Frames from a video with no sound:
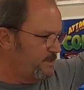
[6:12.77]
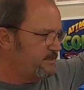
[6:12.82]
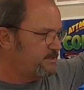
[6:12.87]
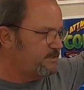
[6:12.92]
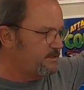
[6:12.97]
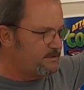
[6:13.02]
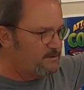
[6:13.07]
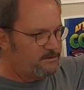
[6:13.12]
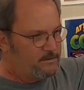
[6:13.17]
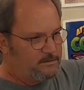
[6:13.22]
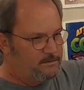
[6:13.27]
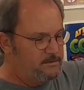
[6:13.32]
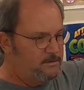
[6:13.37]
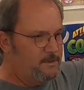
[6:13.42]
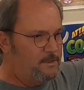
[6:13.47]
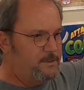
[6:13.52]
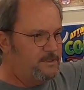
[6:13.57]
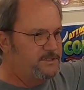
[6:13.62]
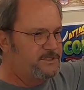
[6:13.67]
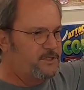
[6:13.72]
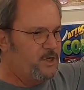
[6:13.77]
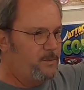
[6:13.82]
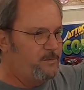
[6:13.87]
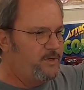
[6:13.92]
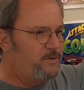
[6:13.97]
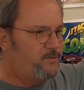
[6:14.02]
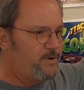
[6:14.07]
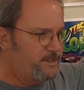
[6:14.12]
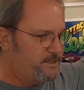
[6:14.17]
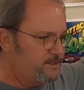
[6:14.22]
This is,
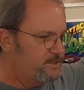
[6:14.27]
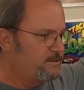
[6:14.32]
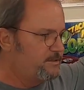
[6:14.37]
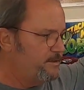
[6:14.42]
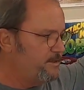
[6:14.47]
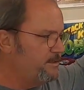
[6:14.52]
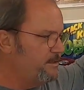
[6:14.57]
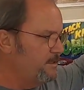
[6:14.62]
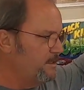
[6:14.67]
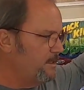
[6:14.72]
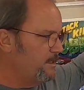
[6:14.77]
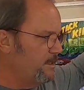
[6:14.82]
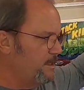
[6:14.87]
Shelby registered